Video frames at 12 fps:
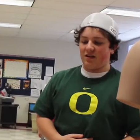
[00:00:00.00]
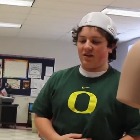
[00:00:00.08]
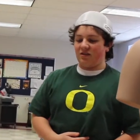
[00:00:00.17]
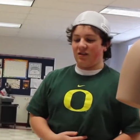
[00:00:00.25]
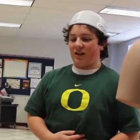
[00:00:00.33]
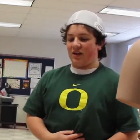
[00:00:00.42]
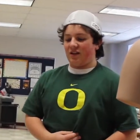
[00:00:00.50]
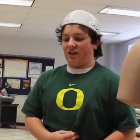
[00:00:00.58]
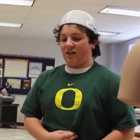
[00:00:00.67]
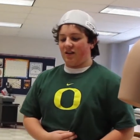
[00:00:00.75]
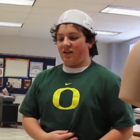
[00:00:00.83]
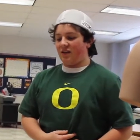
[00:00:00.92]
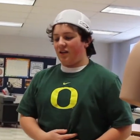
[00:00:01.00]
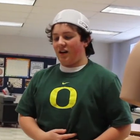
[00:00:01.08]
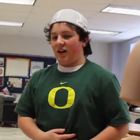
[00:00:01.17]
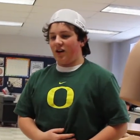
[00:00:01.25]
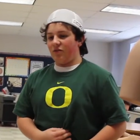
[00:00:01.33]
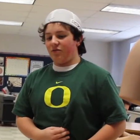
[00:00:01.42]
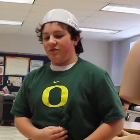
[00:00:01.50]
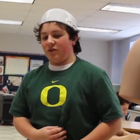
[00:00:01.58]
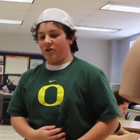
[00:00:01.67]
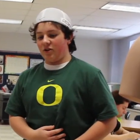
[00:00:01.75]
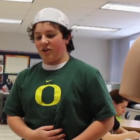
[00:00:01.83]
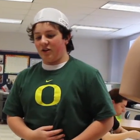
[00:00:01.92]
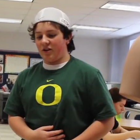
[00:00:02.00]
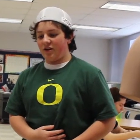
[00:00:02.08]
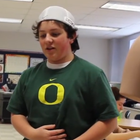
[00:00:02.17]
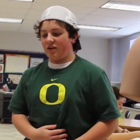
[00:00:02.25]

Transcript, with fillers: the other day and I don't feel good.